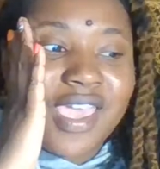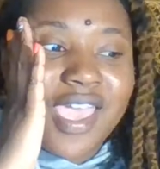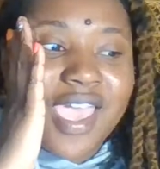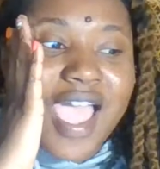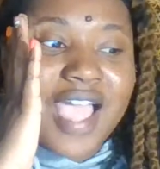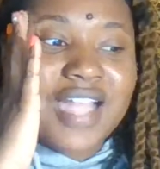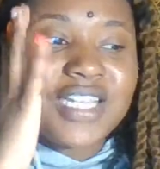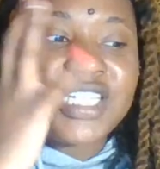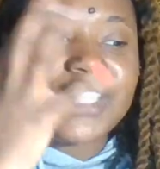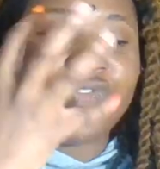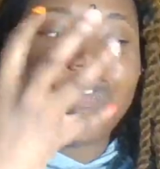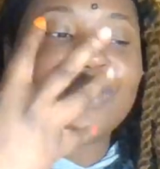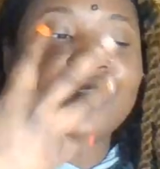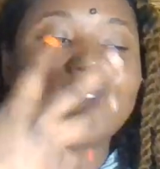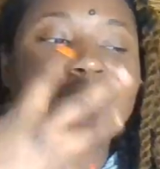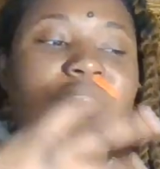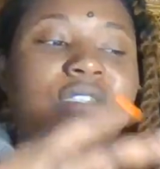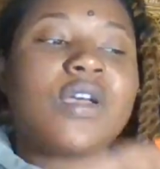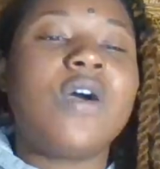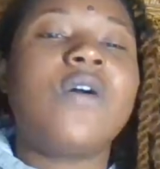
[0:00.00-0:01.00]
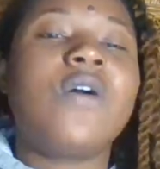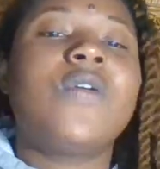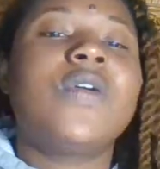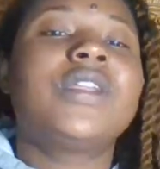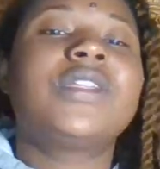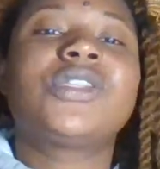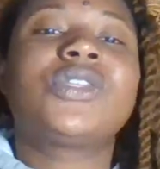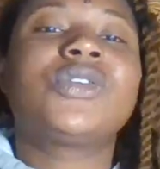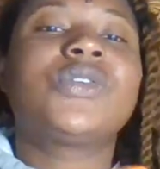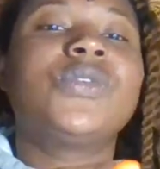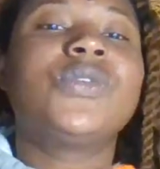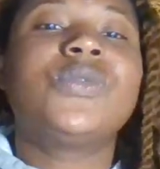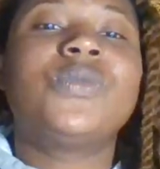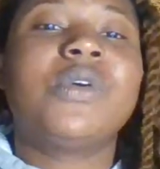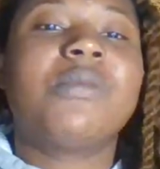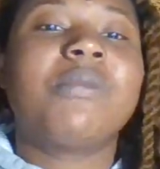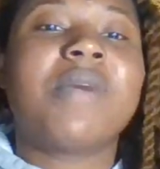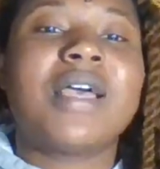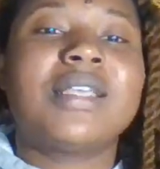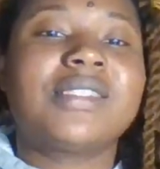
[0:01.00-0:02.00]
I just feel so in tune
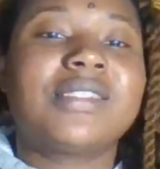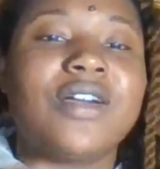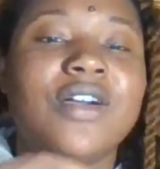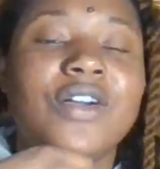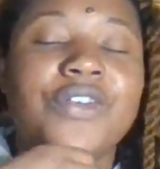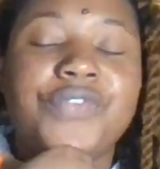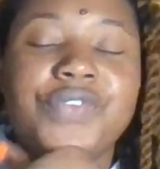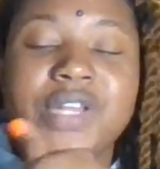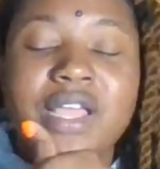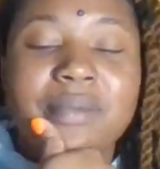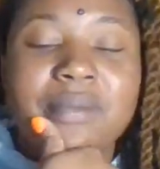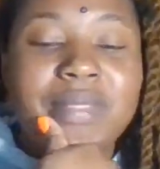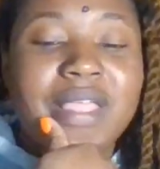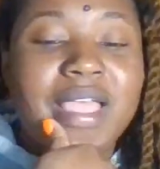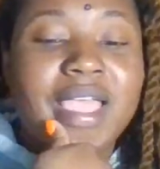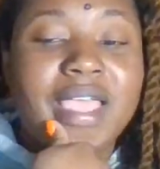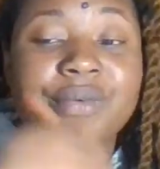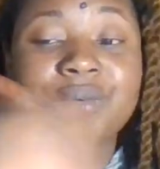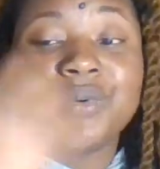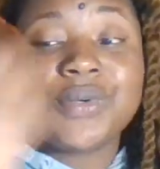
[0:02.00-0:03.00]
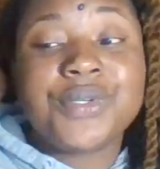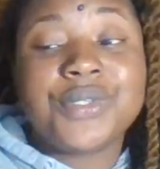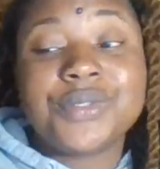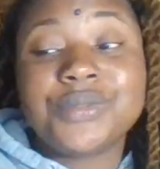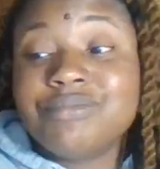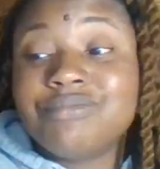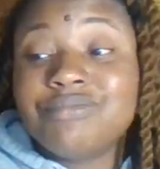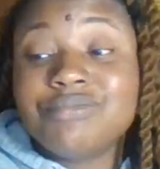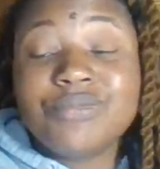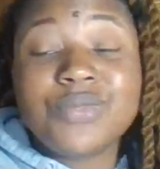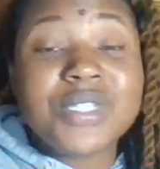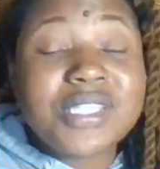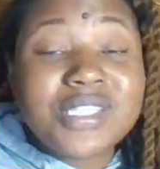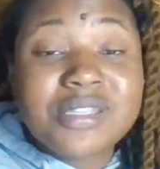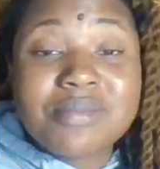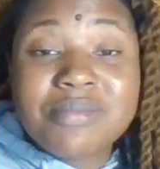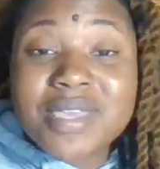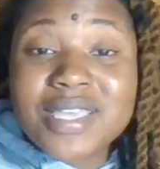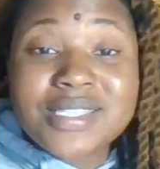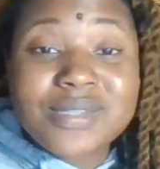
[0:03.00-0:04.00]
with myself, and I'm like, well, what's the
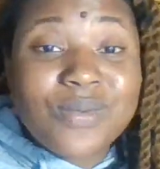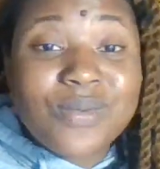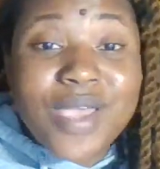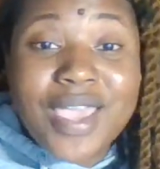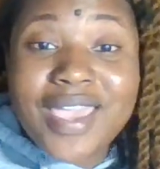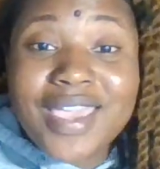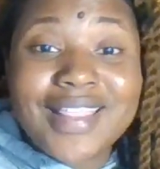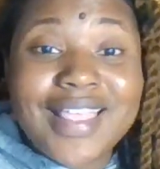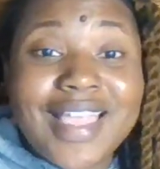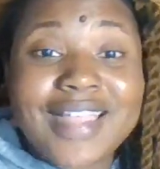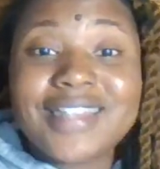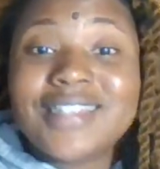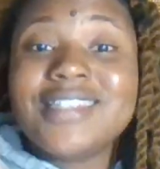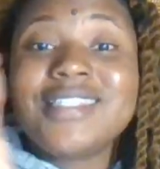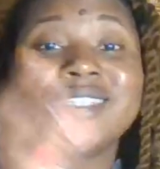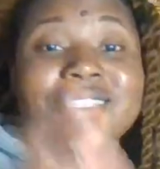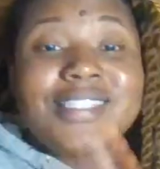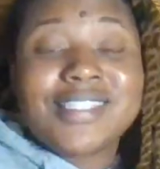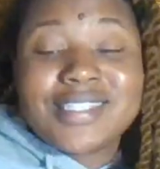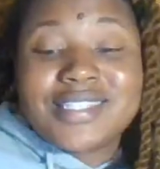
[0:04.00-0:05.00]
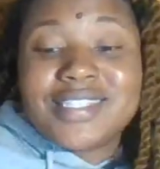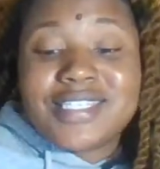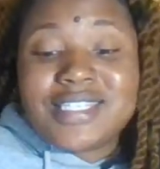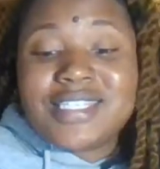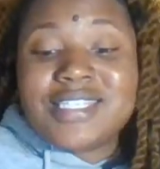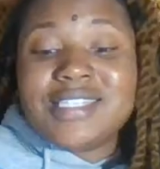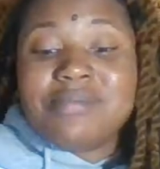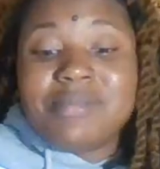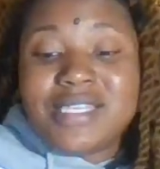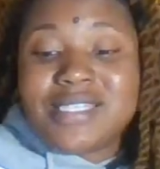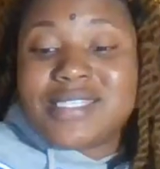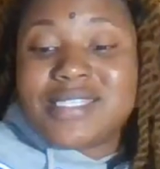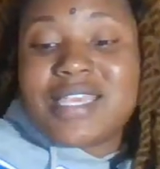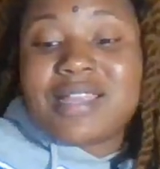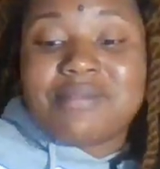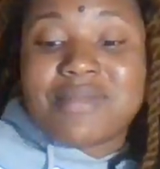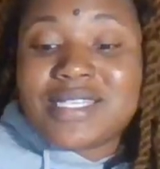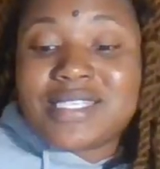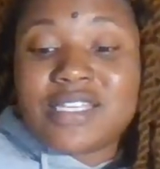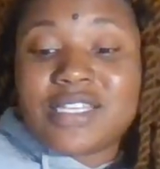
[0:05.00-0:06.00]
best way? Like, this is me setting
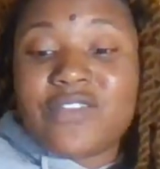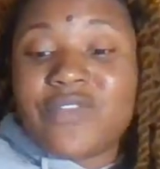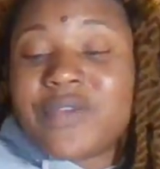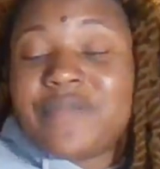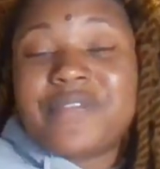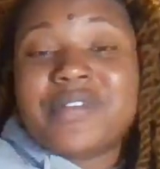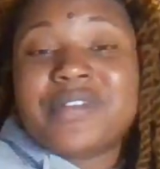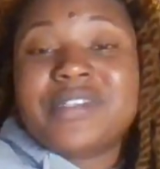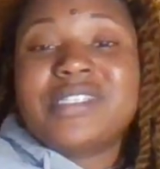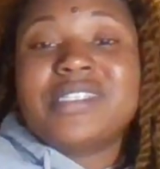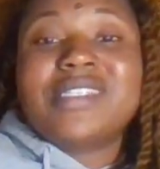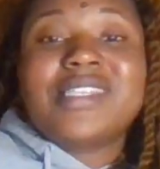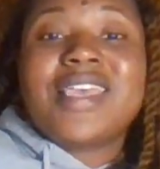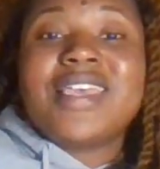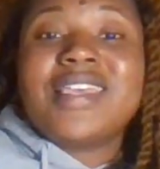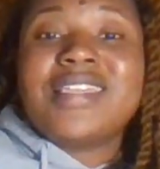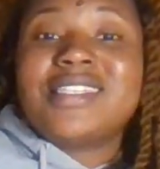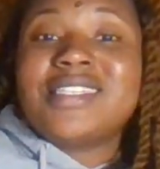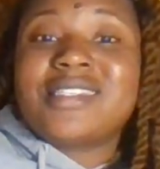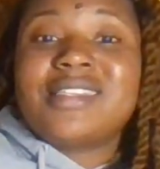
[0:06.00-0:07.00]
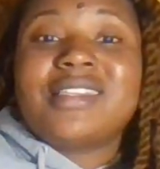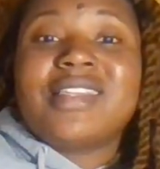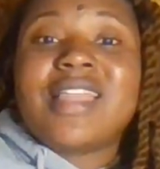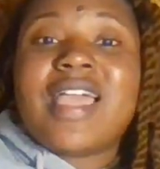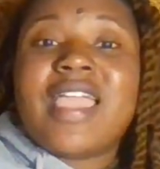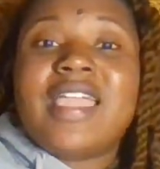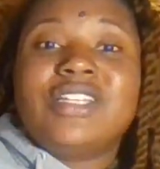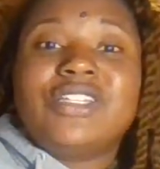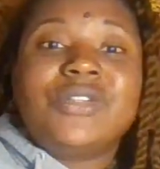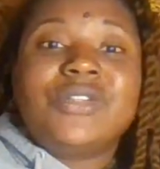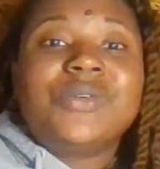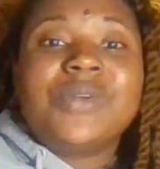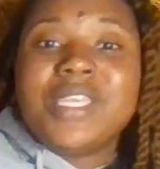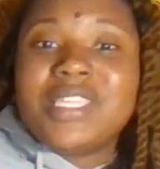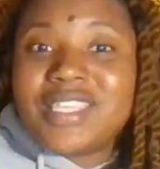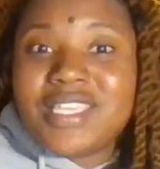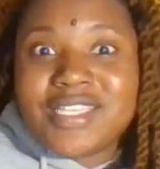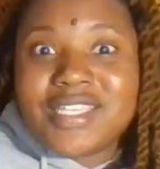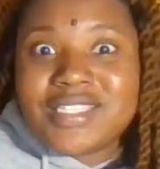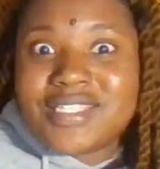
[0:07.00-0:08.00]
myself up for success, and like doing
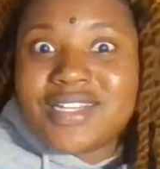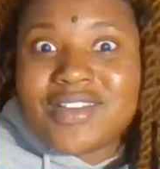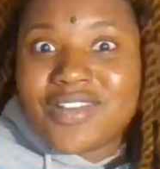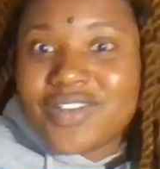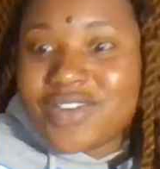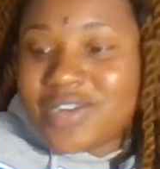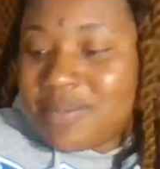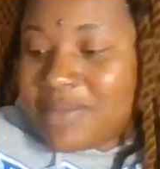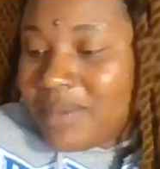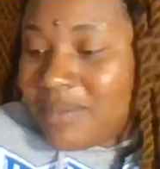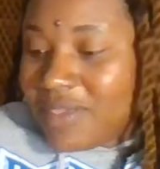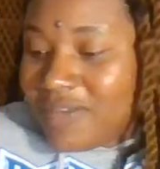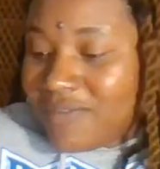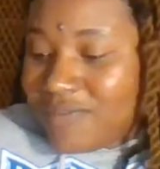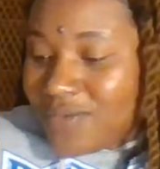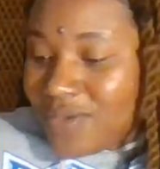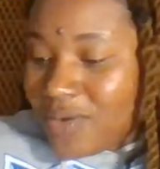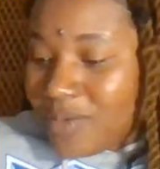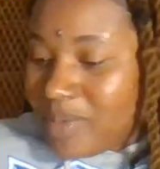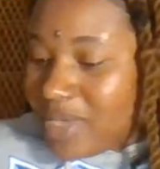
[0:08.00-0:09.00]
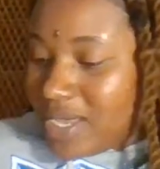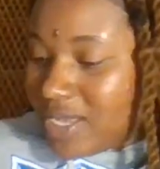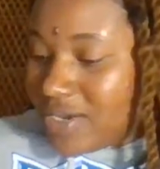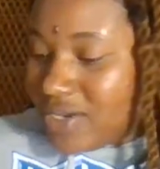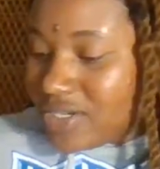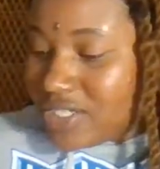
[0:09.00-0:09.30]
things that are going to make me feel better.